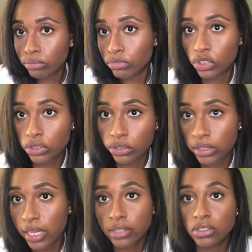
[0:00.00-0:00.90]
Just
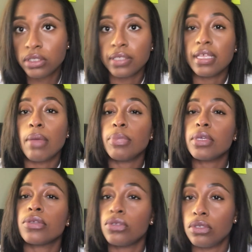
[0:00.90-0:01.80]
say it just like that,
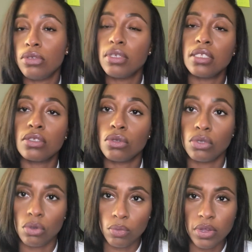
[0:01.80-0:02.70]
because you need to know
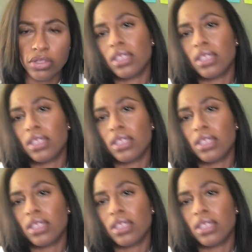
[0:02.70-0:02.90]
your worth.